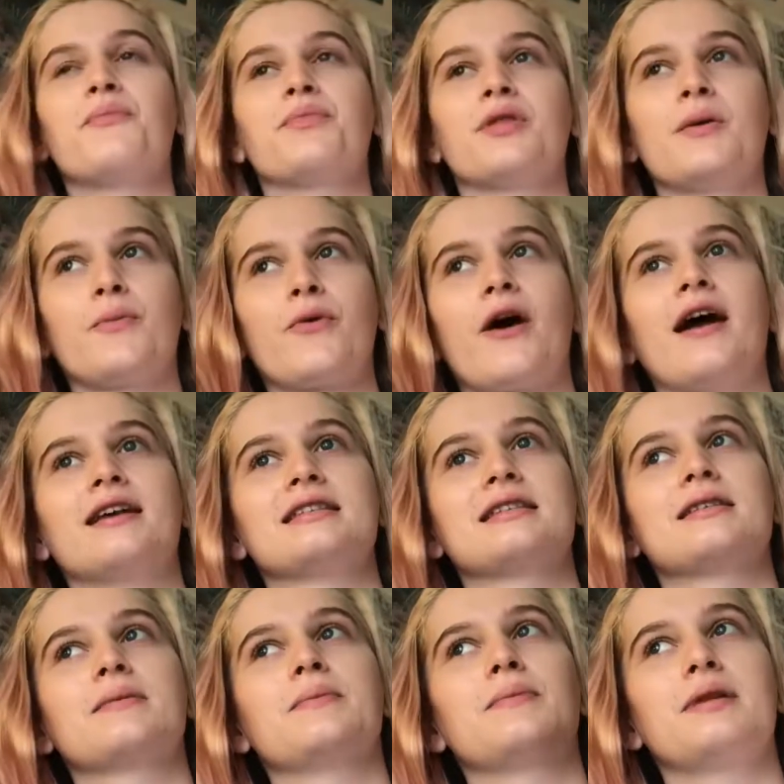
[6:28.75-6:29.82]
the price
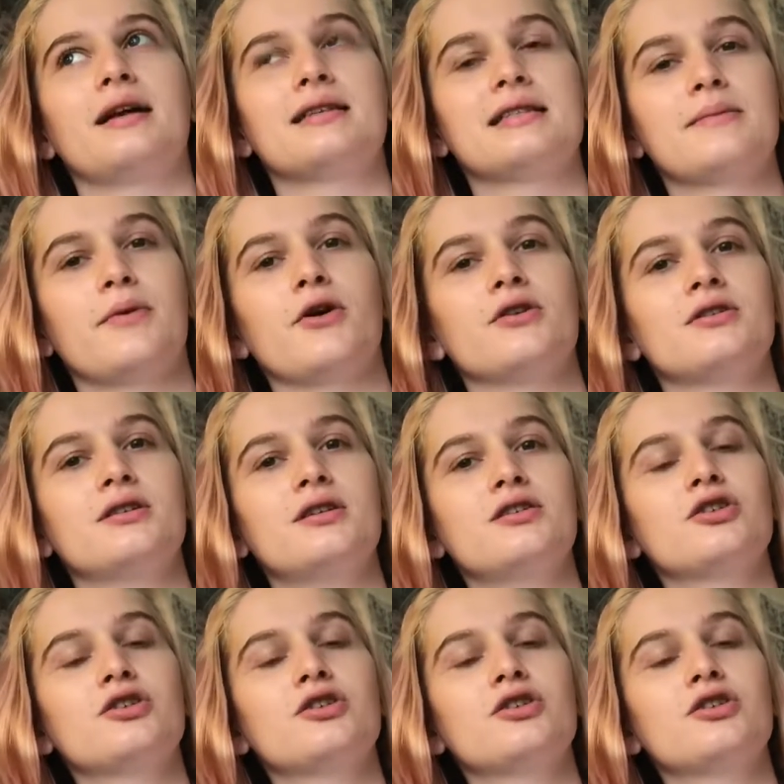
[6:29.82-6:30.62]
plus the postage,